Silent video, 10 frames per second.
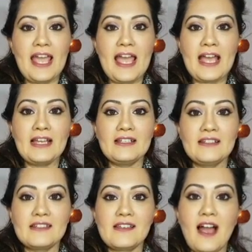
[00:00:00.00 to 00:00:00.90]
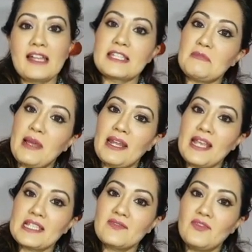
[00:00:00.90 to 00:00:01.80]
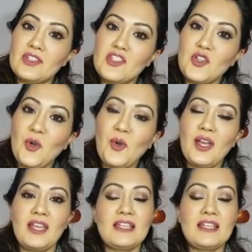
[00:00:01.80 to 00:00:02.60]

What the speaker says: And until my next video,